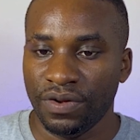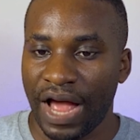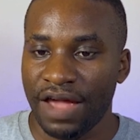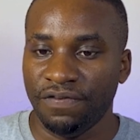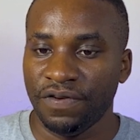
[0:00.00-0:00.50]

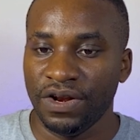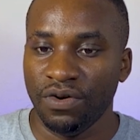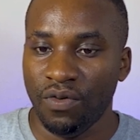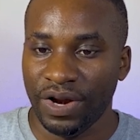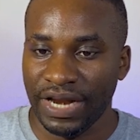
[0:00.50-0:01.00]
hyphen
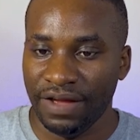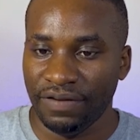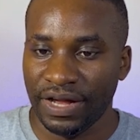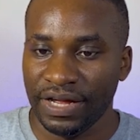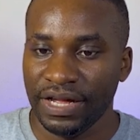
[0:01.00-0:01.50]
or
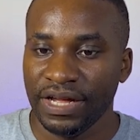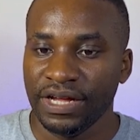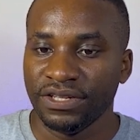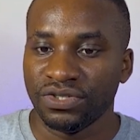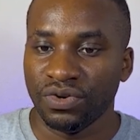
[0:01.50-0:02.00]
whatever.
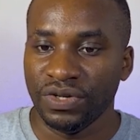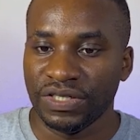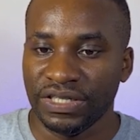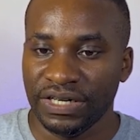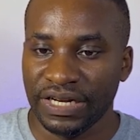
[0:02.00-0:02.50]
So it's
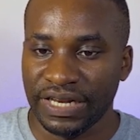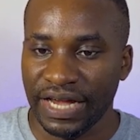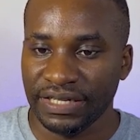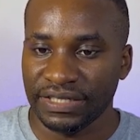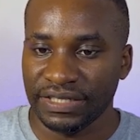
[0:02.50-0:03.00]
still the
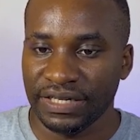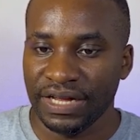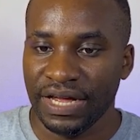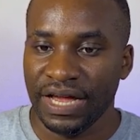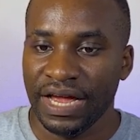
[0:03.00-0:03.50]
text.
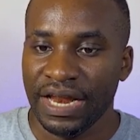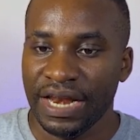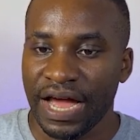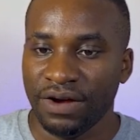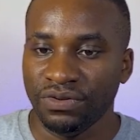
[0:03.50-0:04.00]

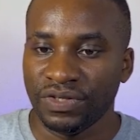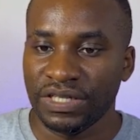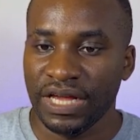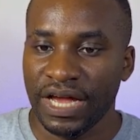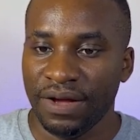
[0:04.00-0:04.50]
Now you
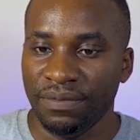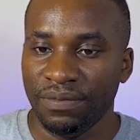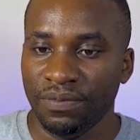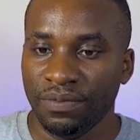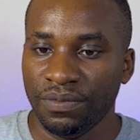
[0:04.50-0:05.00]
say
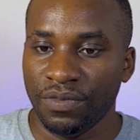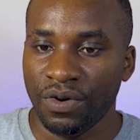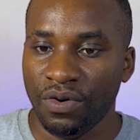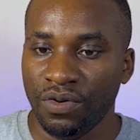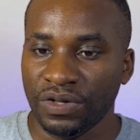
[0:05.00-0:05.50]

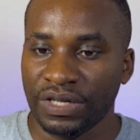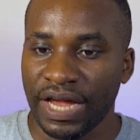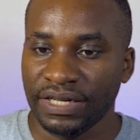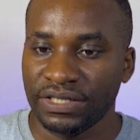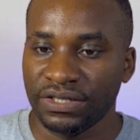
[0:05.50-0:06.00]
old
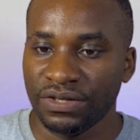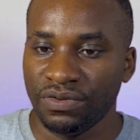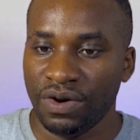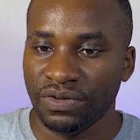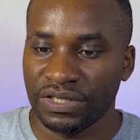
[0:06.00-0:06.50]
text,
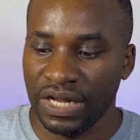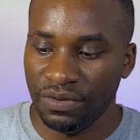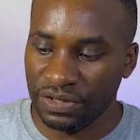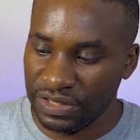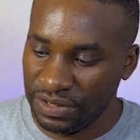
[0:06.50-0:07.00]
what was there
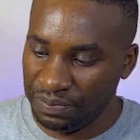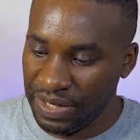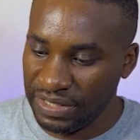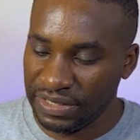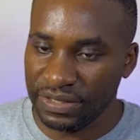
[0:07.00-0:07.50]
was a
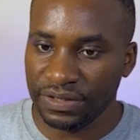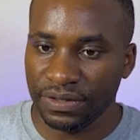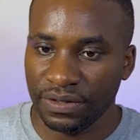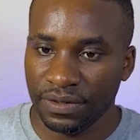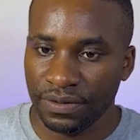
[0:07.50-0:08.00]
space.
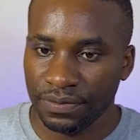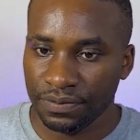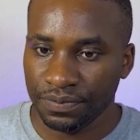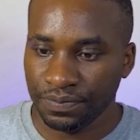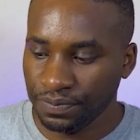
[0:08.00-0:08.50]

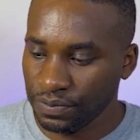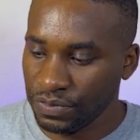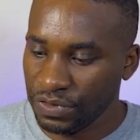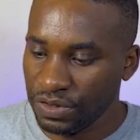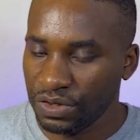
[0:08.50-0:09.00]

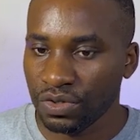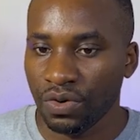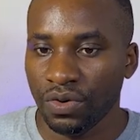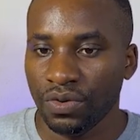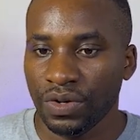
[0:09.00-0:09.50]

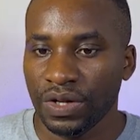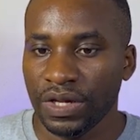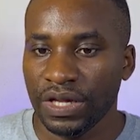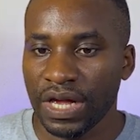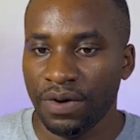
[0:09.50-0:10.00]
So
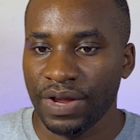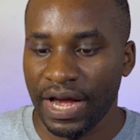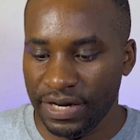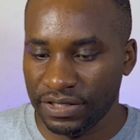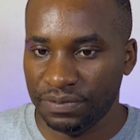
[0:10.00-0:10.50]
here we
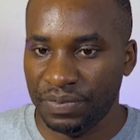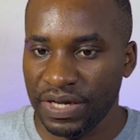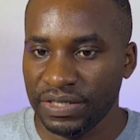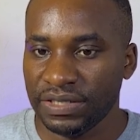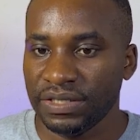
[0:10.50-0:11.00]
had a
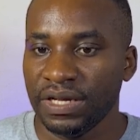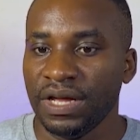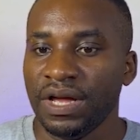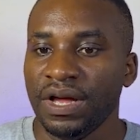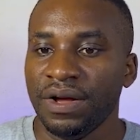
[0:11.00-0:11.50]
space,
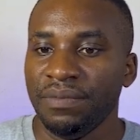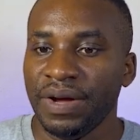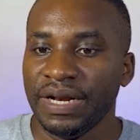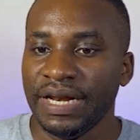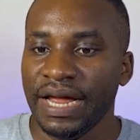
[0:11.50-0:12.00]

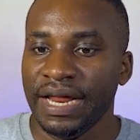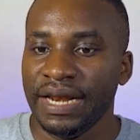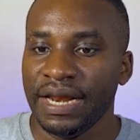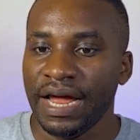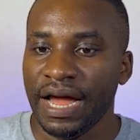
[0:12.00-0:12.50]
but
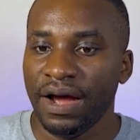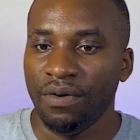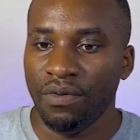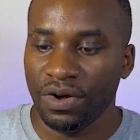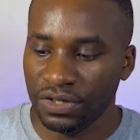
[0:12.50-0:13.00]
then I
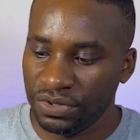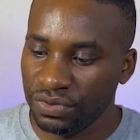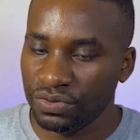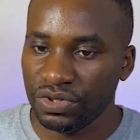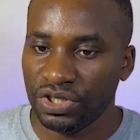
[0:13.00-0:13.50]
want to